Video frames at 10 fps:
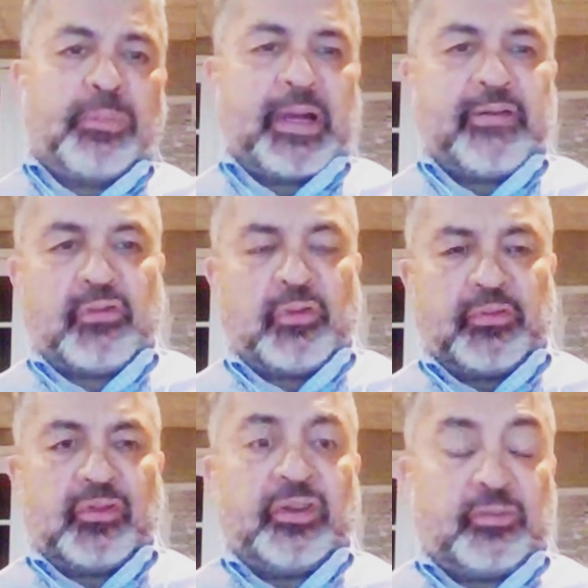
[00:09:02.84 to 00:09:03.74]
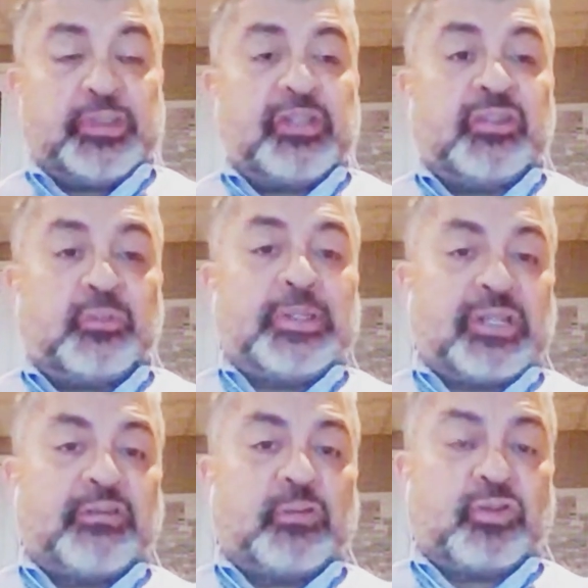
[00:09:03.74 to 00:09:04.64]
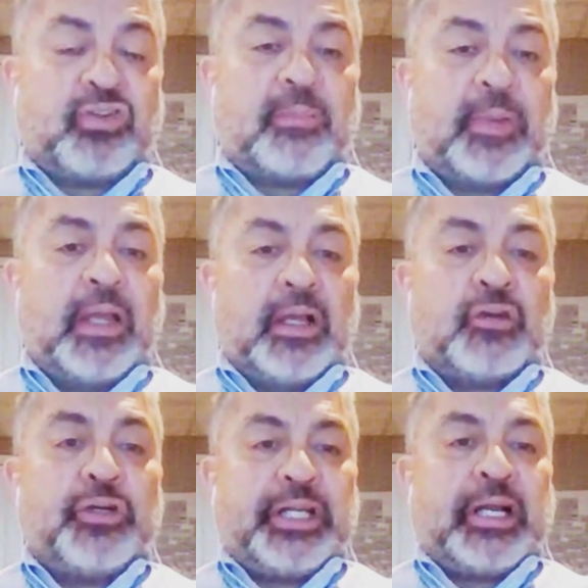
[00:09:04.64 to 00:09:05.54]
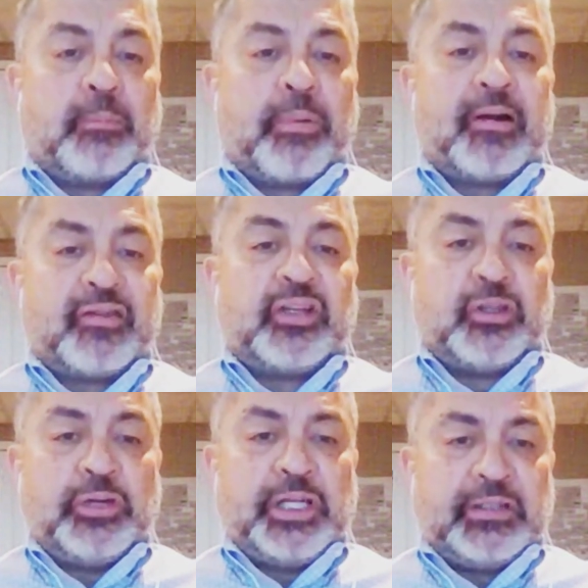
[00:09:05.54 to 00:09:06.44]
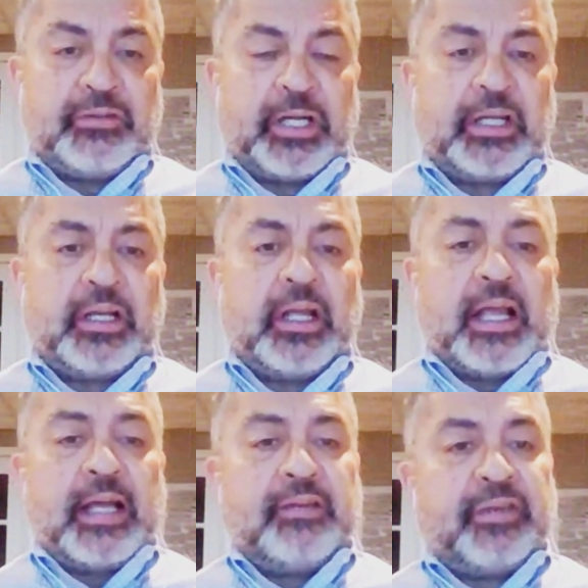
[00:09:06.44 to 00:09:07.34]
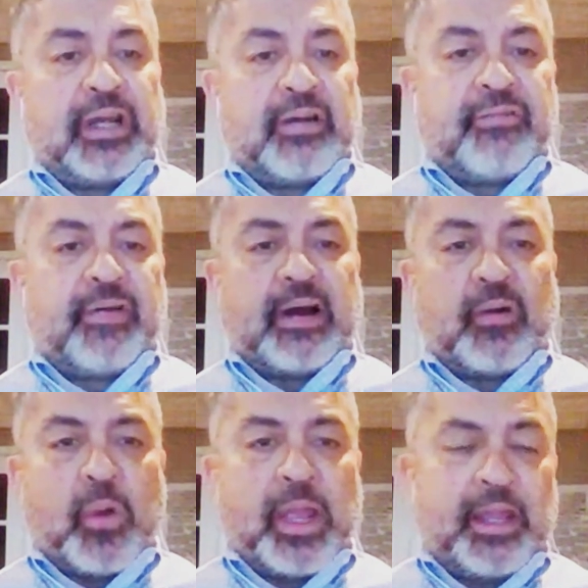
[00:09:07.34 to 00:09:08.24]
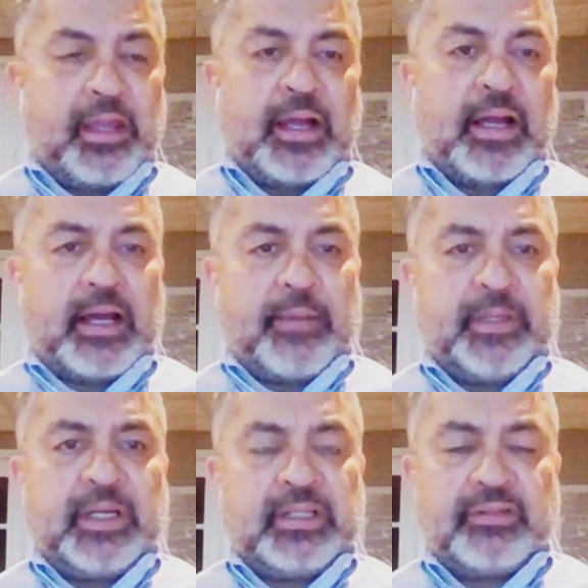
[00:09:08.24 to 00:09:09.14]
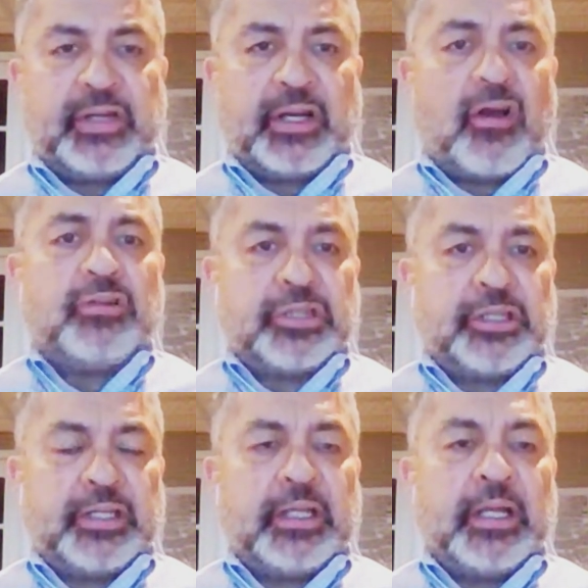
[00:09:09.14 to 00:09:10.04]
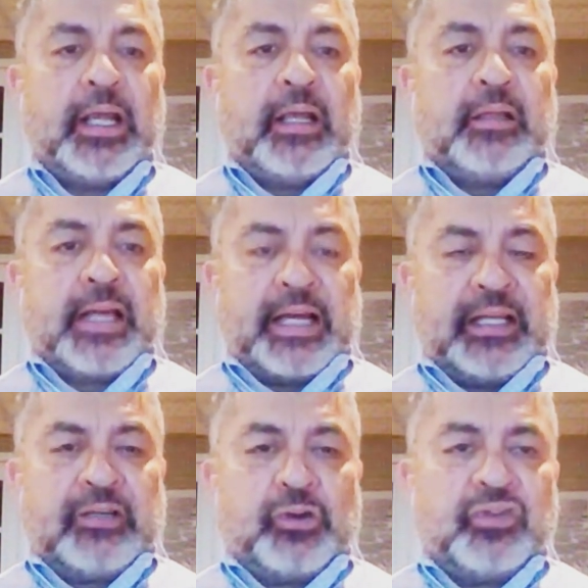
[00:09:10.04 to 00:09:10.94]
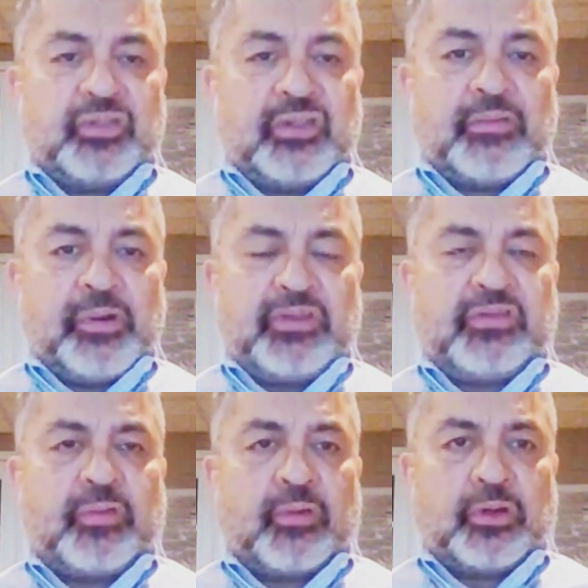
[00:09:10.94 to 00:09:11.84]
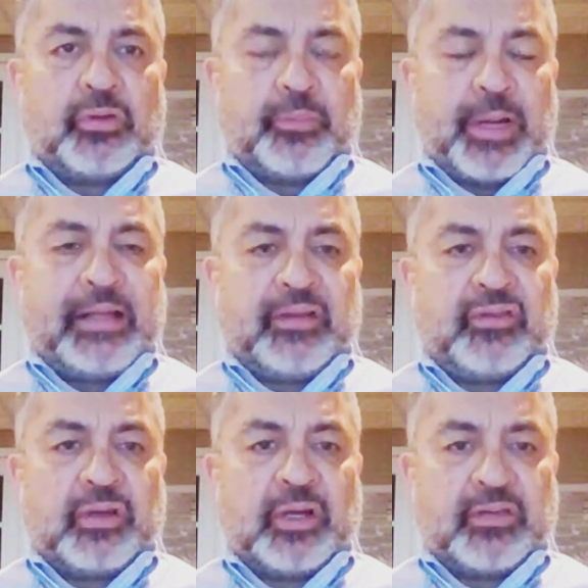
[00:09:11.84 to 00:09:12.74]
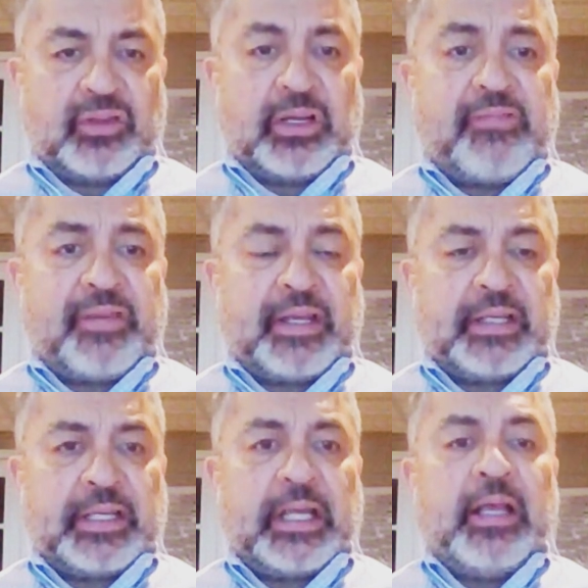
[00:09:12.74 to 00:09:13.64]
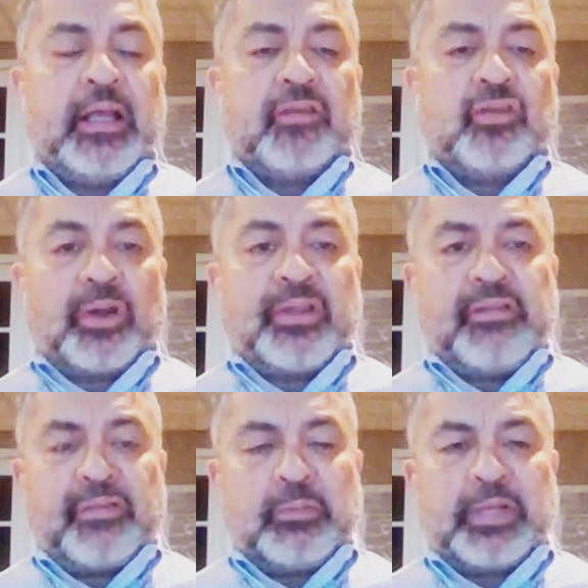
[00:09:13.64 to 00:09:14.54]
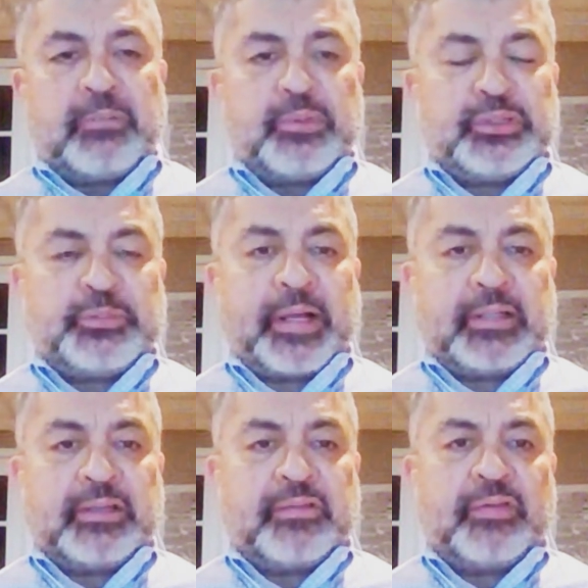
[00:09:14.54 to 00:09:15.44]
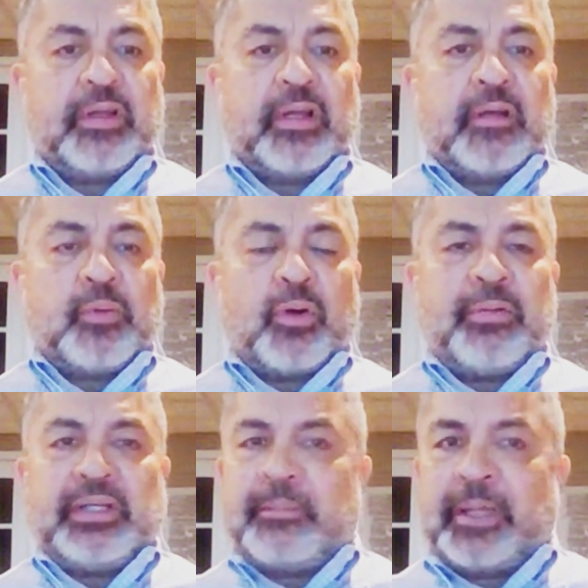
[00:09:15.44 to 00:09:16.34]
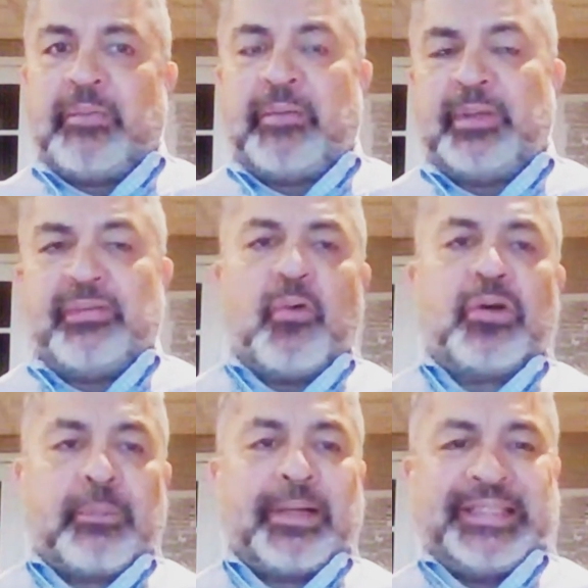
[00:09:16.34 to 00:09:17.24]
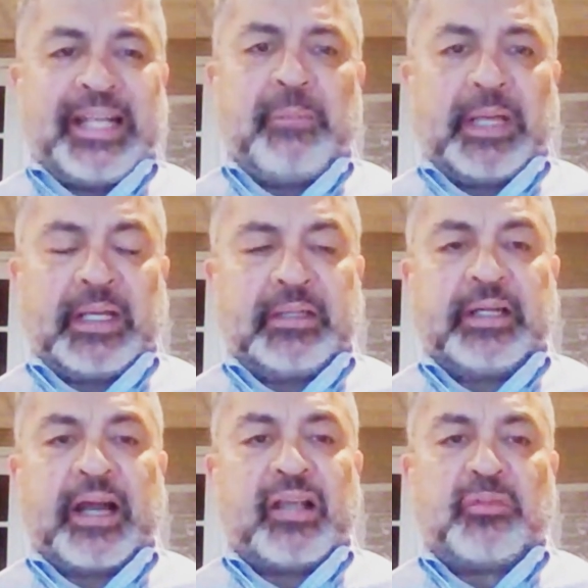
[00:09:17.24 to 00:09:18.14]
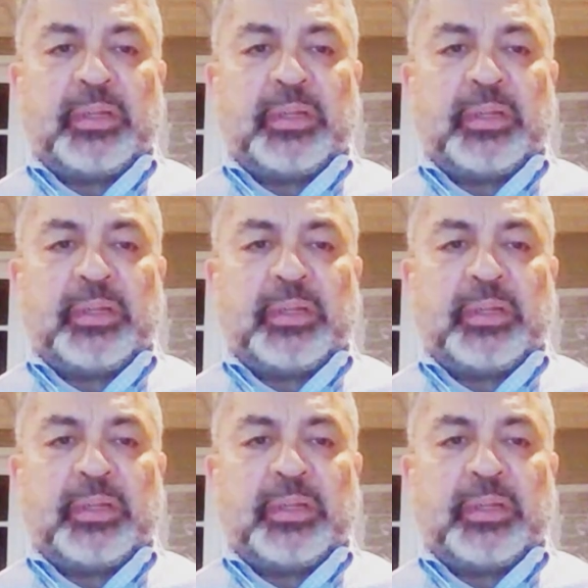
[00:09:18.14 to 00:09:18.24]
supplier, especially for some critical parts that you need, right? And if they are far away in a different continent, that increases the risk for your plants significantly. So I think from that perspective, probably even before the pandemic, there